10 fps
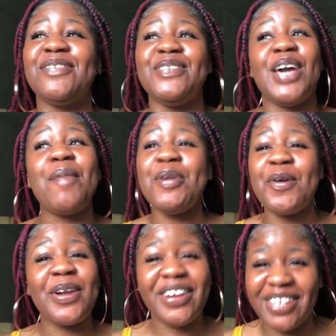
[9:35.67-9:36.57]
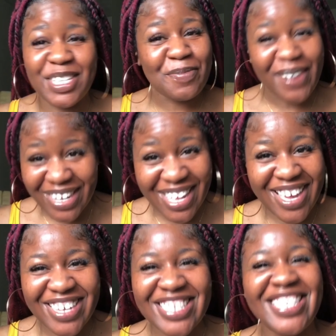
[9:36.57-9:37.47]
when y'all be ordering these
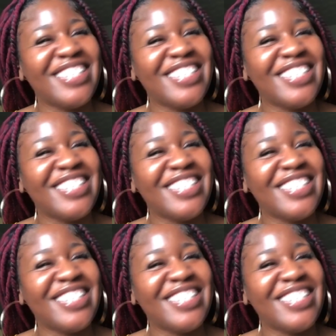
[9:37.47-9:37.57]
products,